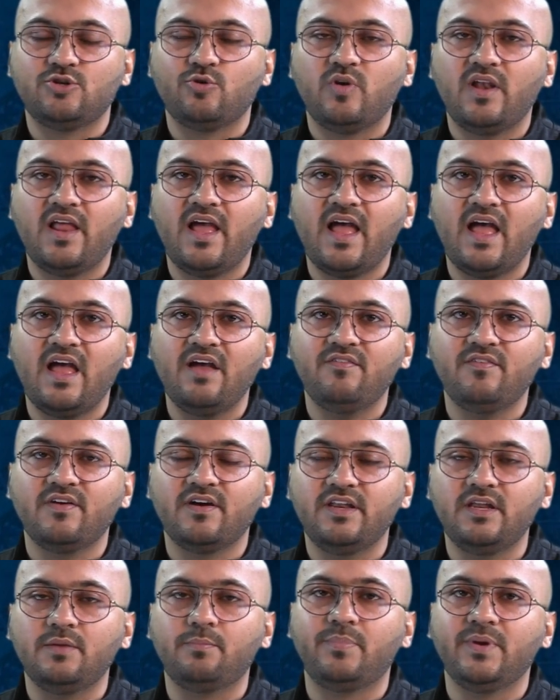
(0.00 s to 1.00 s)
You will have
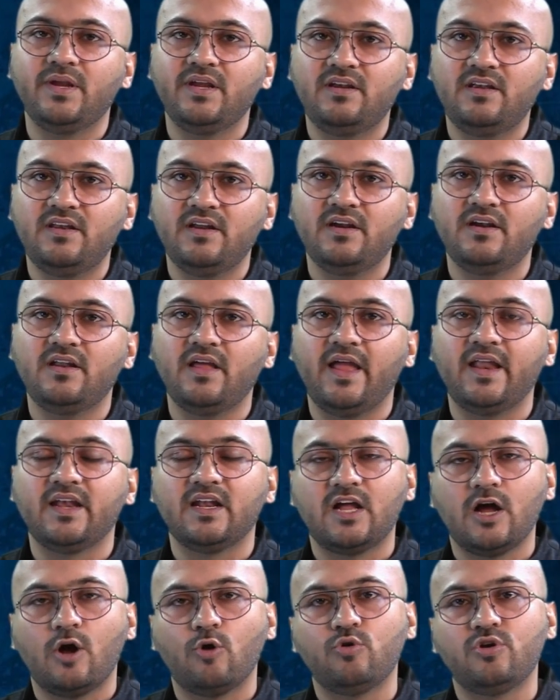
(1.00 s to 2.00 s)
a repeated
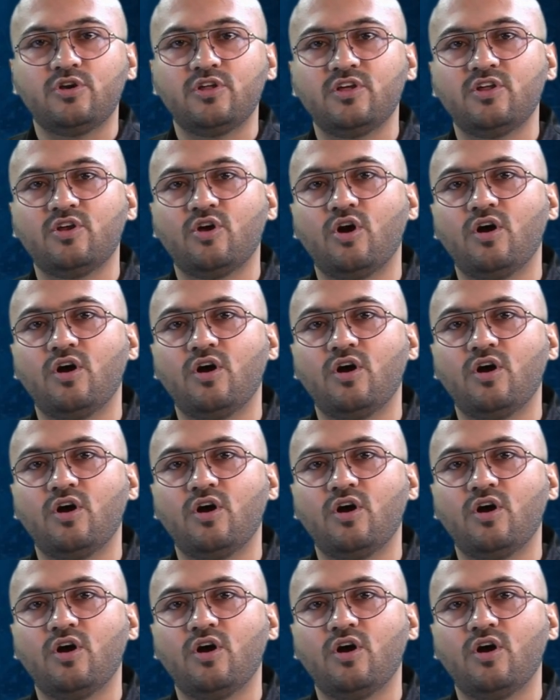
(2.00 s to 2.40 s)
encounter